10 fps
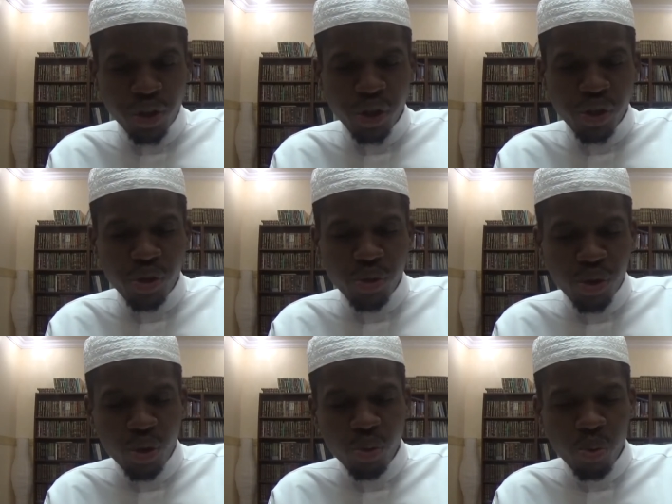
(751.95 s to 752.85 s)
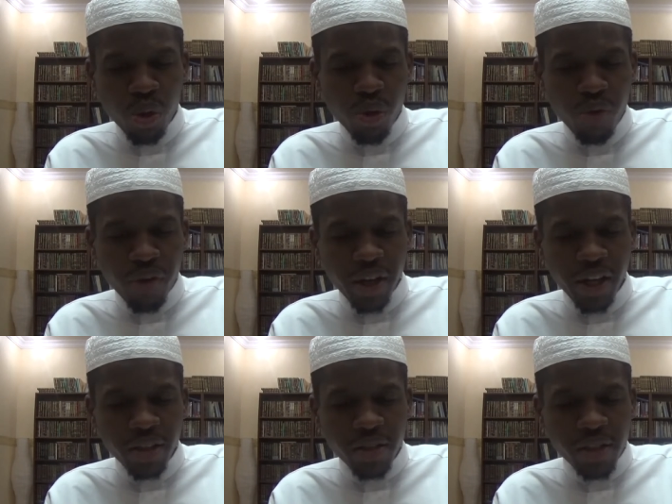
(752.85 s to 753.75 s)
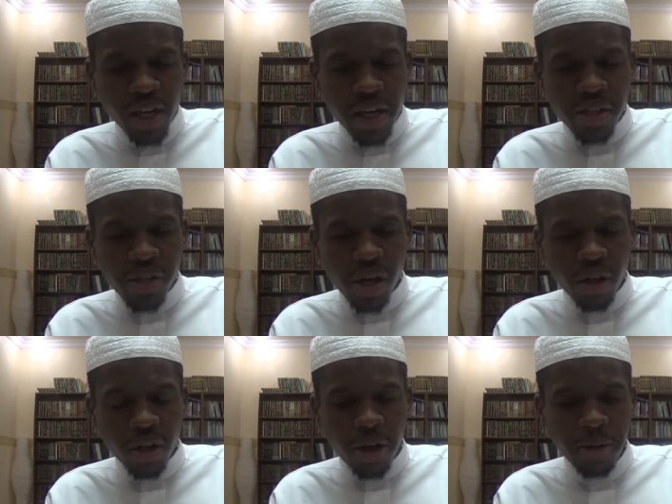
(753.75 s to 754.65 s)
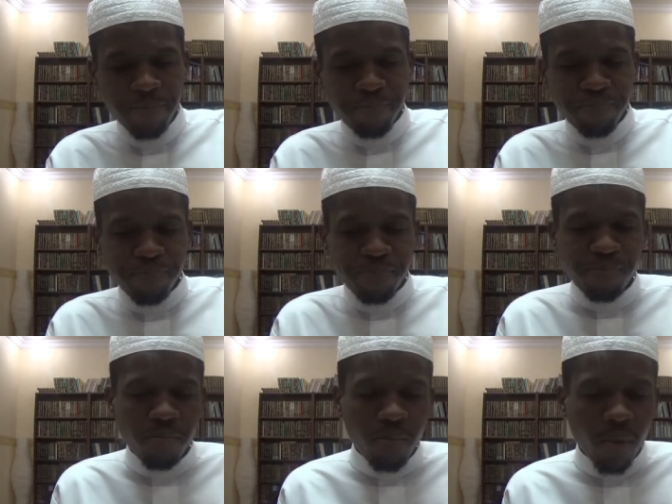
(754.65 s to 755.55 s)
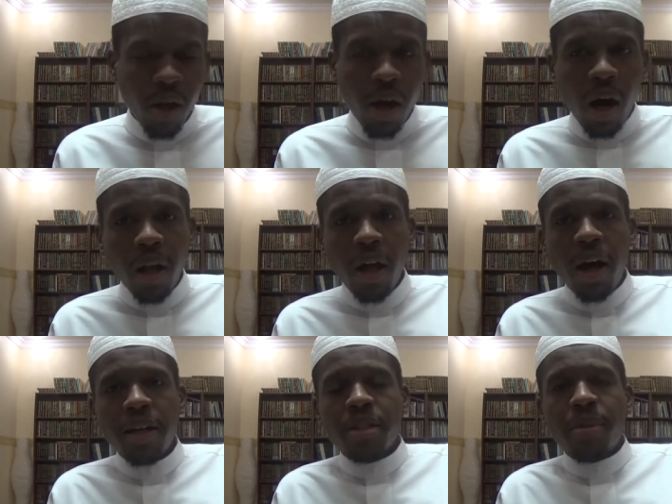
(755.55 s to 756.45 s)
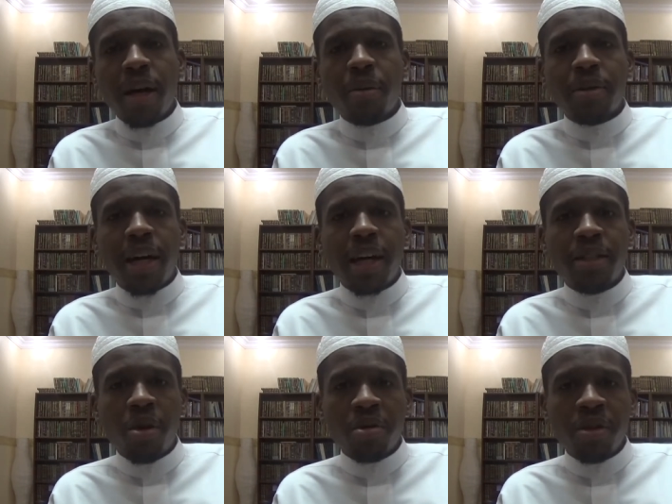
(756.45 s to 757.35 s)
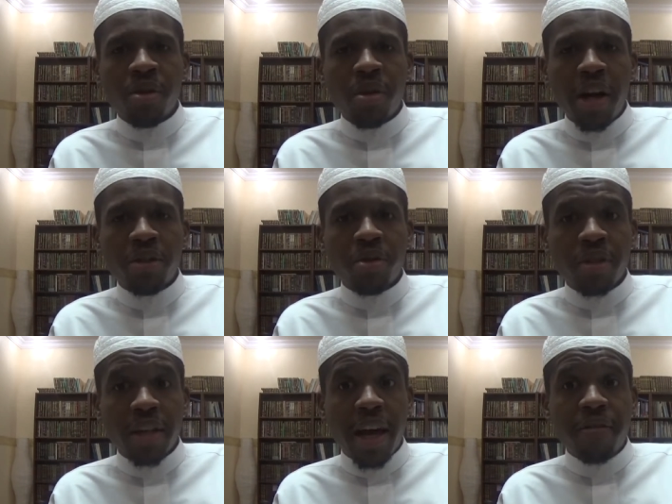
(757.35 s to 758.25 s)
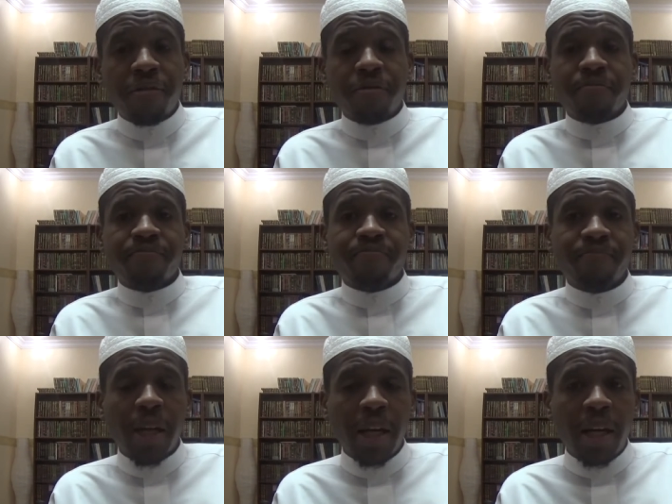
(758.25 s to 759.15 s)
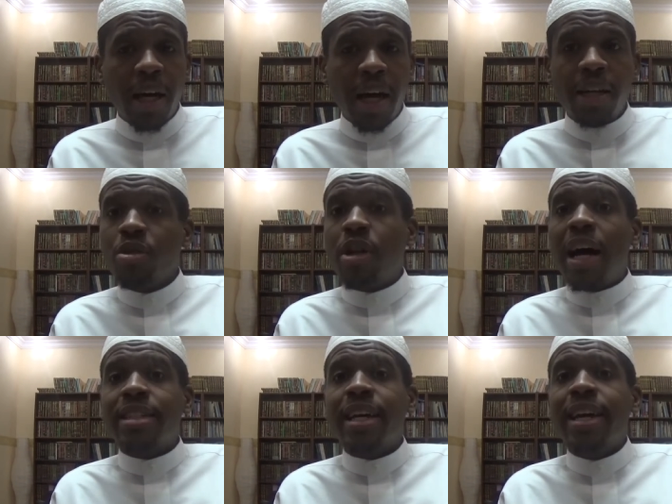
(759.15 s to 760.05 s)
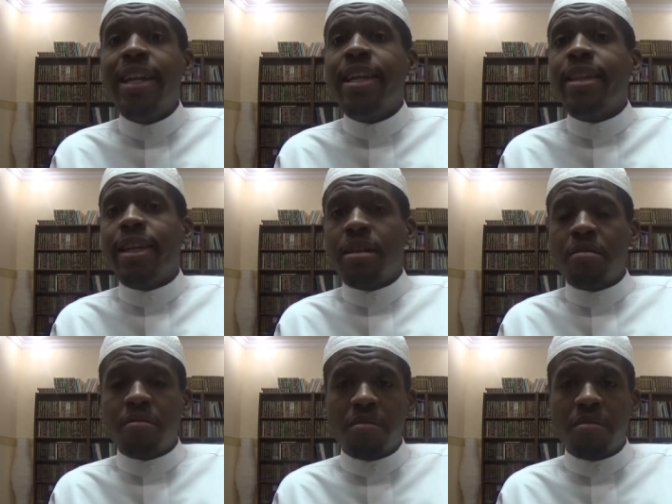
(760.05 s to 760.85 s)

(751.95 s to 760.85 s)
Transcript: should you do when you forget to say inshallah? Allah subhanahu wa ta'ala has told us in the Quran Surah Al-Kahf, and do not say anything,